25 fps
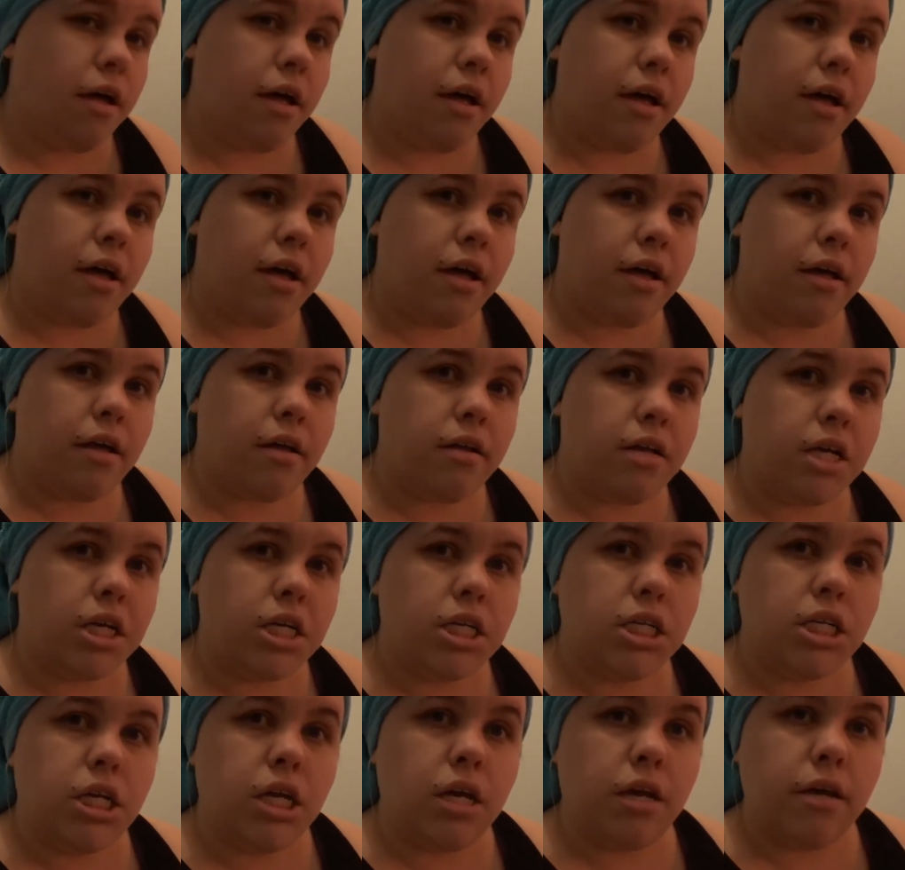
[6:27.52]

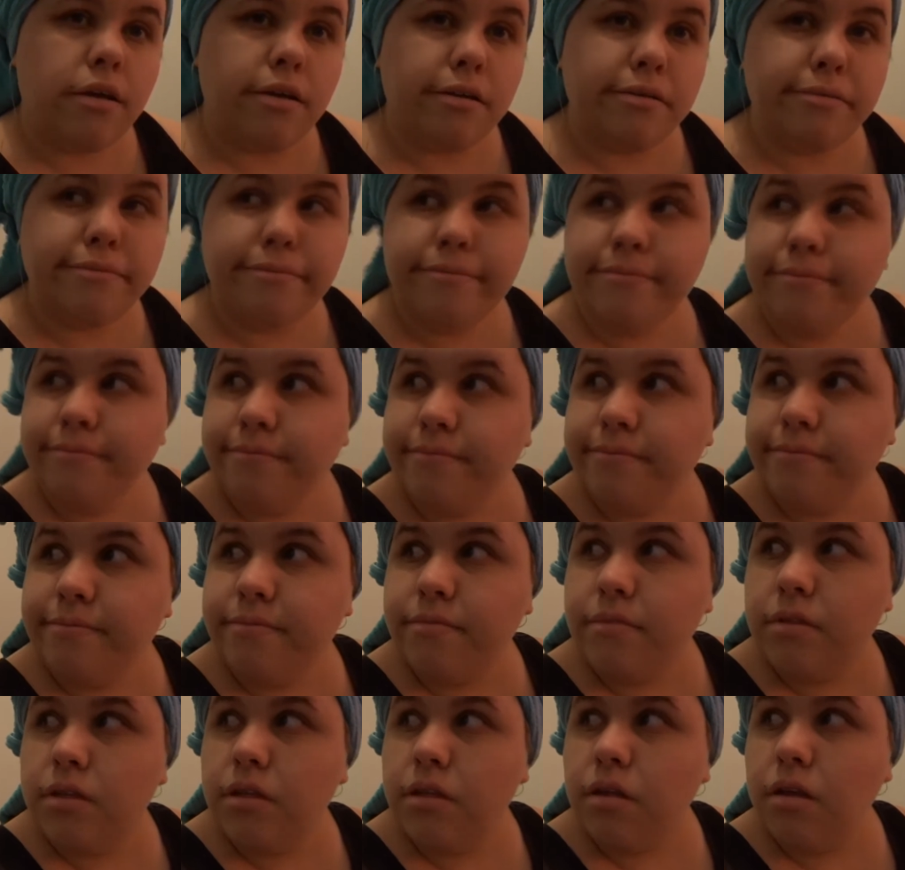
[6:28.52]
And yeah,
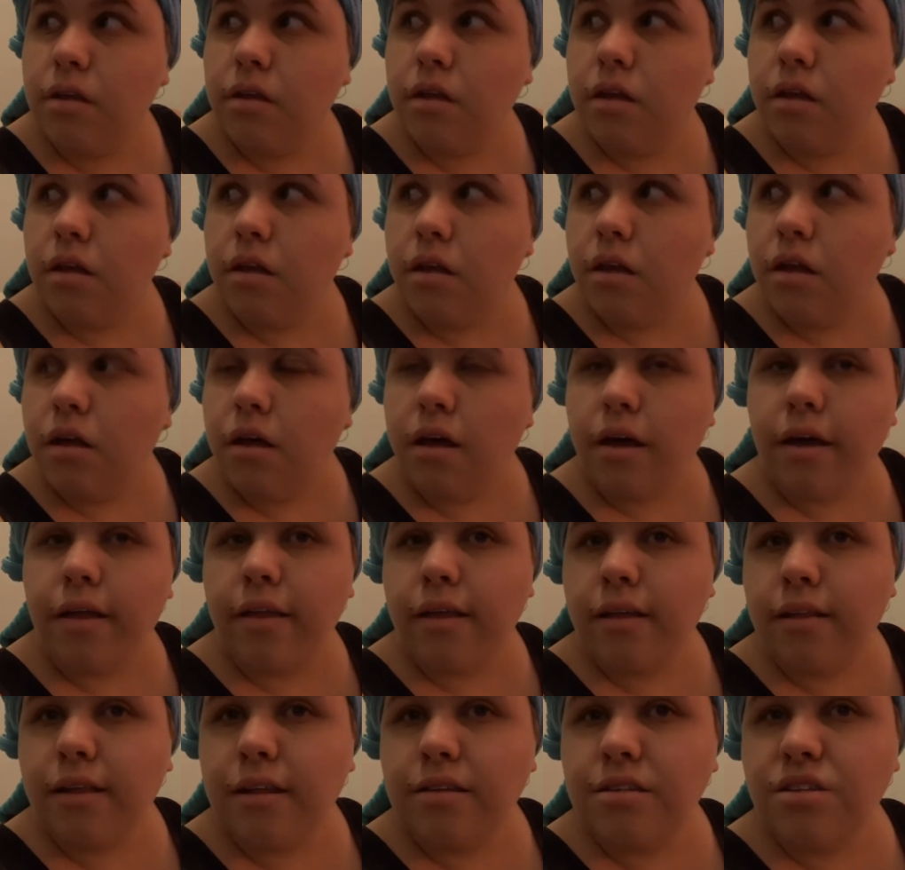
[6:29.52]
I
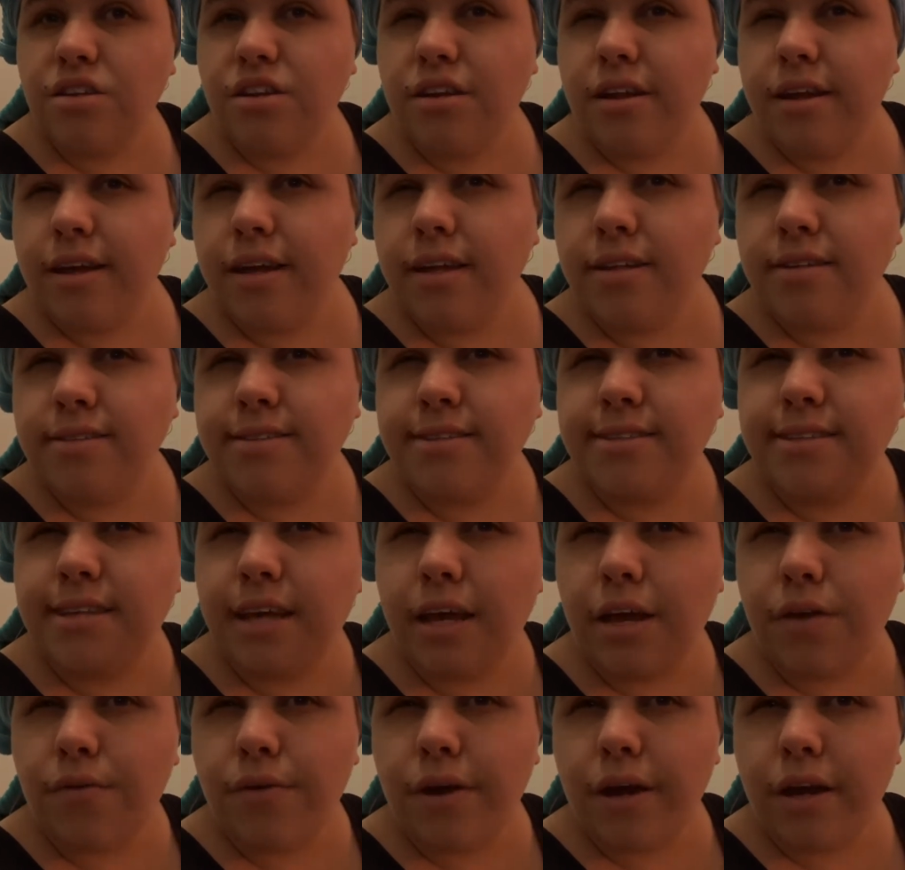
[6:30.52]
think that's all I can
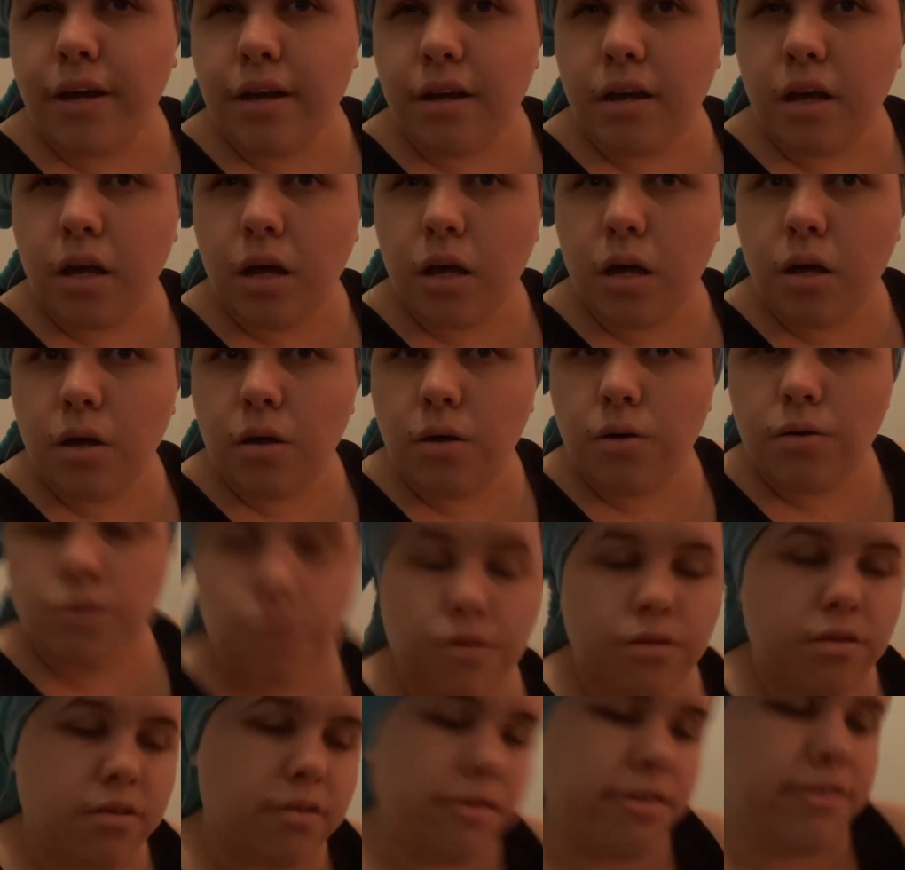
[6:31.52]
say right now
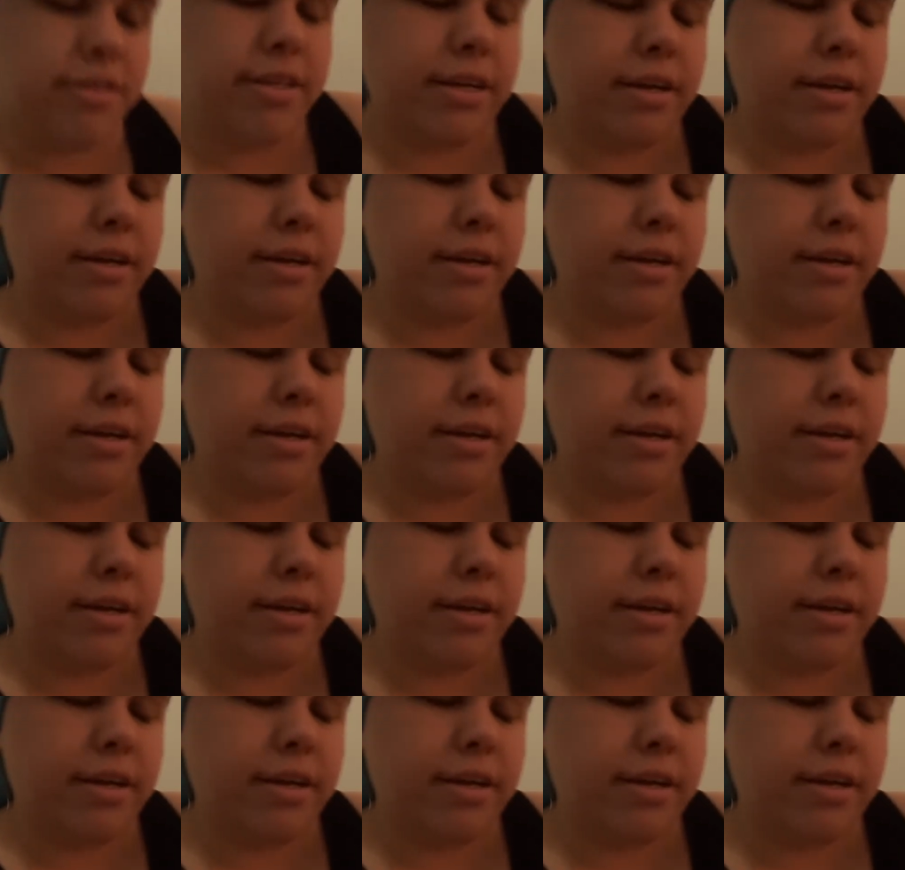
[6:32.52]
because I